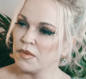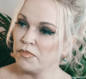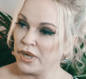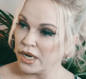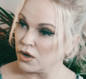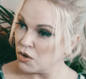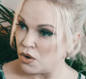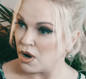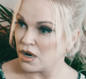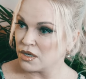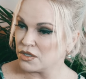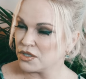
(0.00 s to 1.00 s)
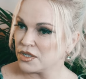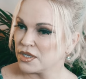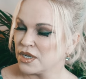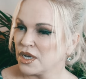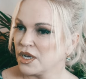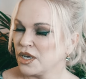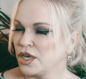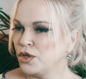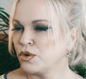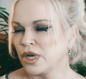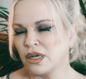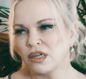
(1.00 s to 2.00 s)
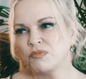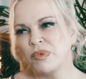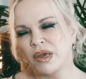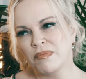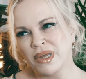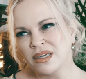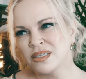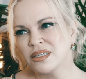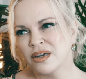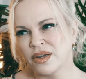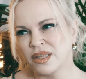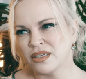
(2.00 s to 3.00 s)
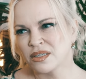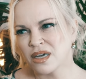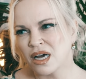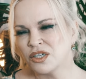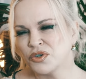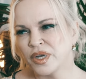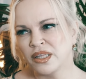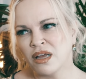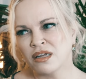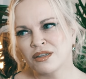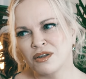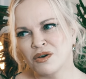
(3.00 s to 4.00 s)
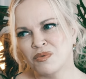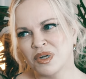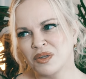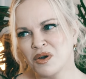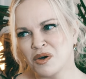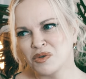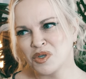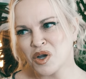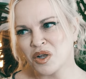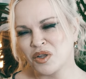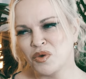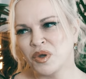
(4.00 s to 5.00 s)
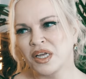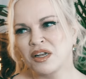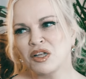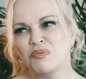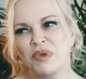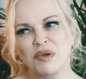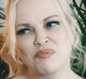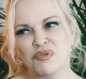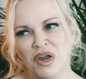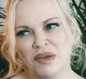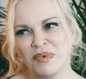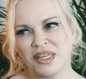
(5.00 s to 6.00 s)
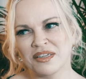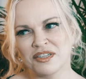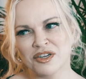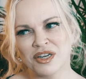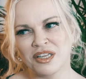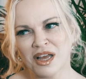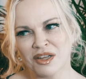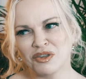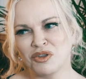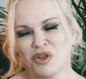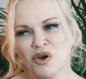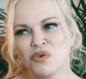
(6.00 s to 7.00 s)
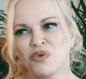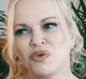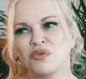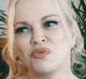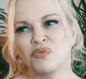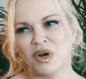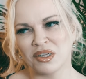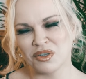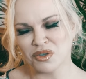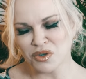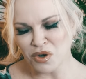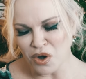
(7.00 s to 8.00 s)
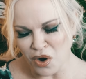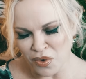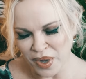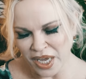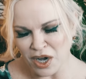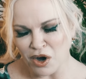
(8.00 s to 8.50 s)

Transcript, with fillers: because you cannot be a minister in this country and not know what goes on. You cannot be a prime minister and not know what's going